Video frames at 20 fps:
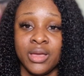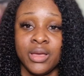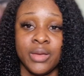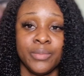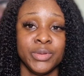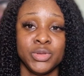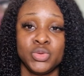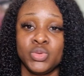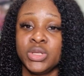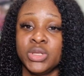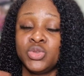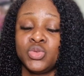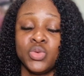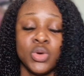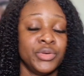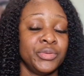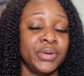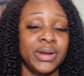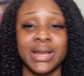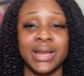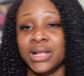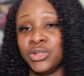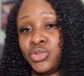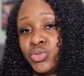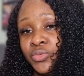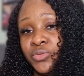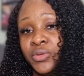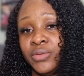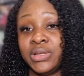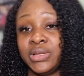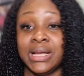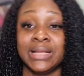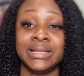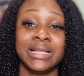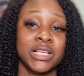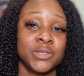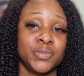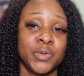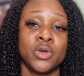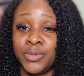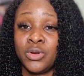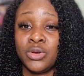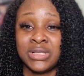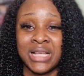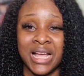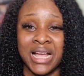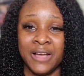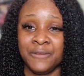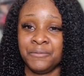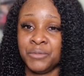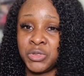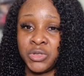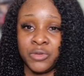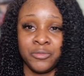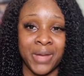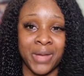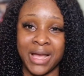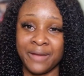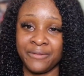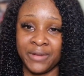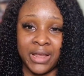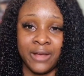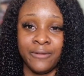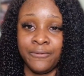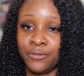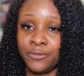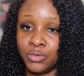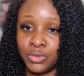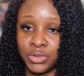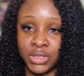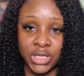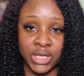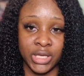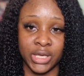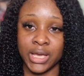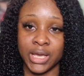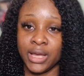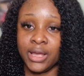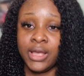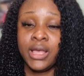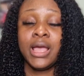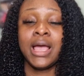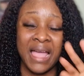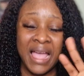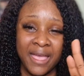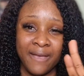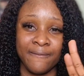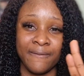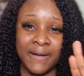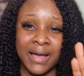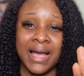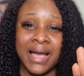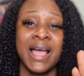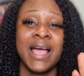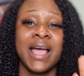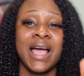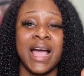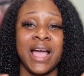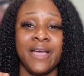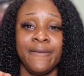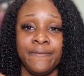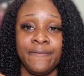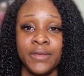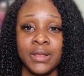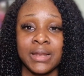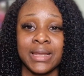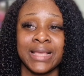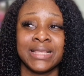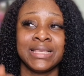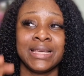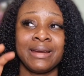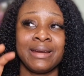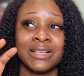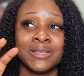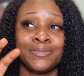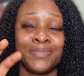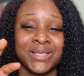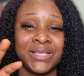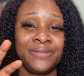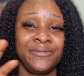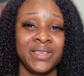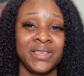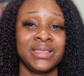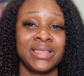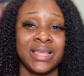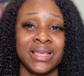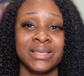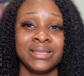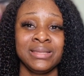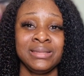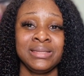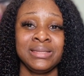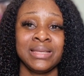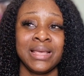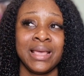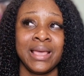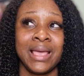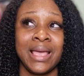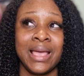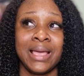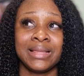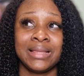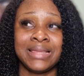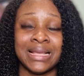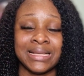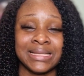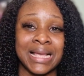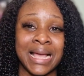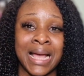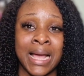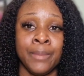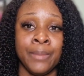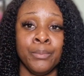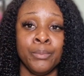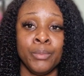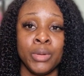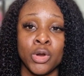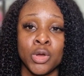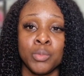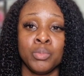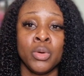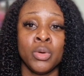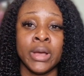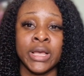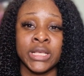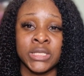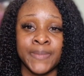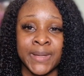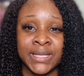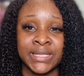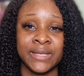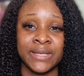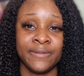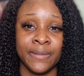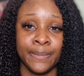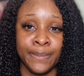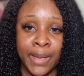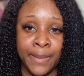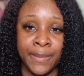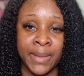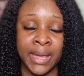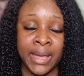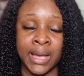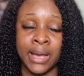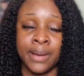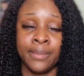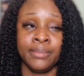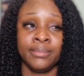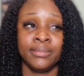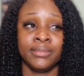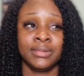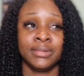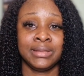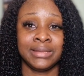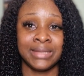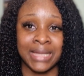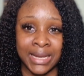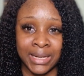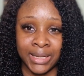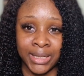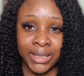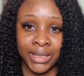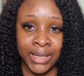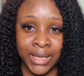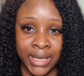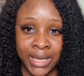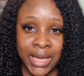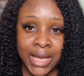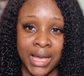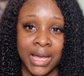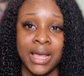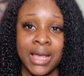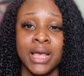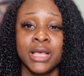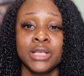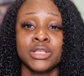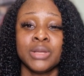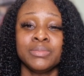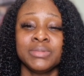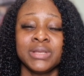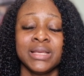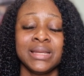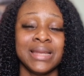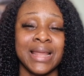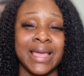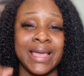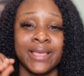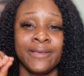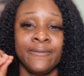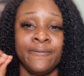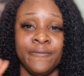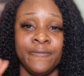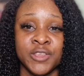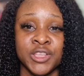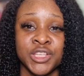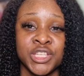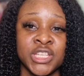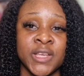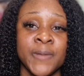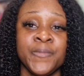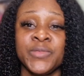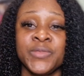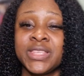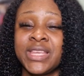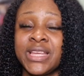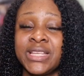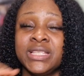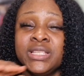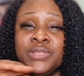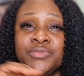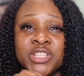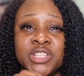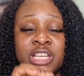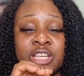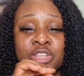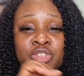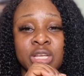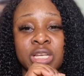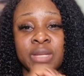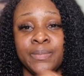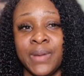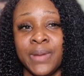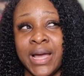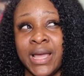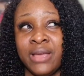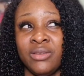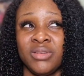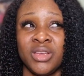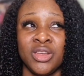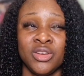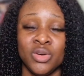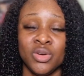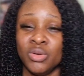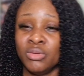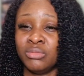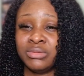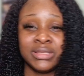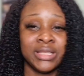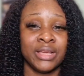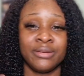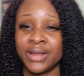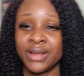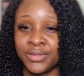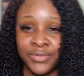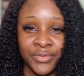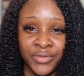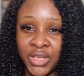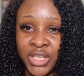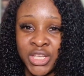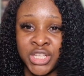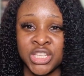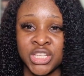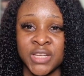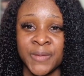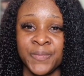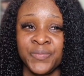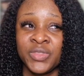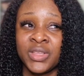between 200 and 250, and that's because I have most of my African food here. However, I feel like there are specific things that are a lot more expensive in Birmingham than here. Something like fish. There's this fish I usually buy, you know, the red fish.